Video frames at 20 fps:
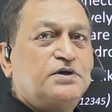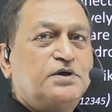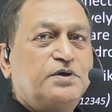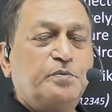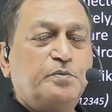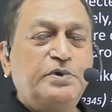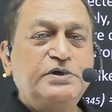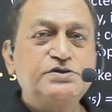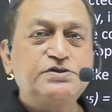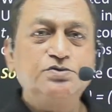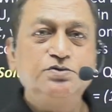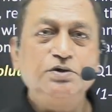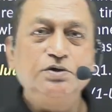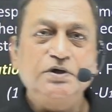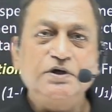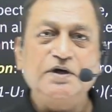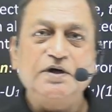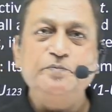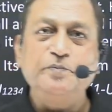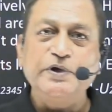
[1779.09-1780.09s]
Please do not
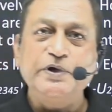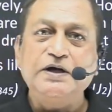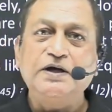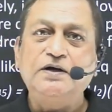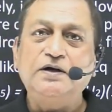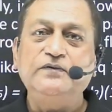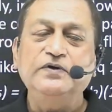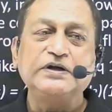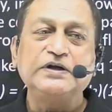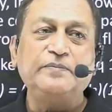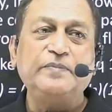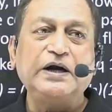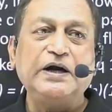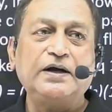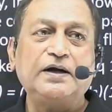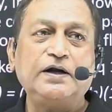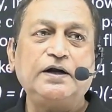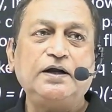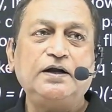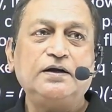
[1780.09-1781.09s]
compare it with the
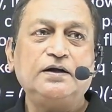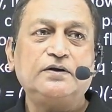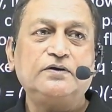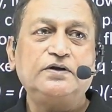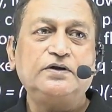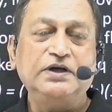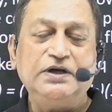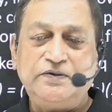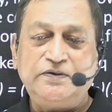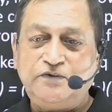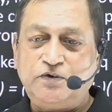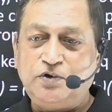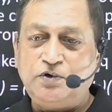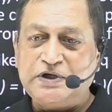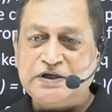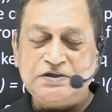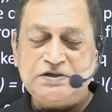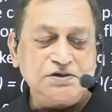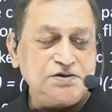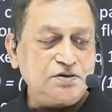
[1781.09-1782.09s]
battery. Their voltage
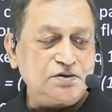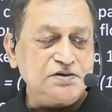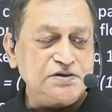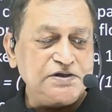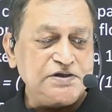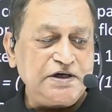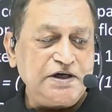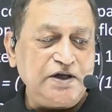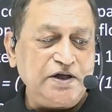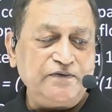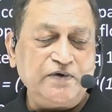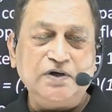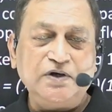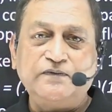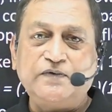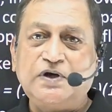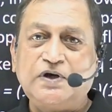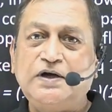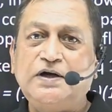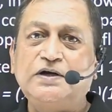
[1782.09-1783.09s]
is constant even if
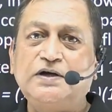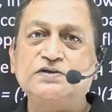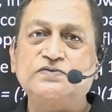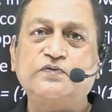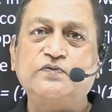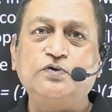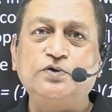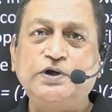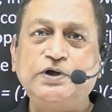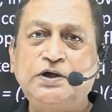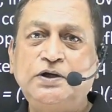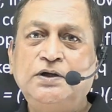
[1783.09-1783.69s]
current is flowing.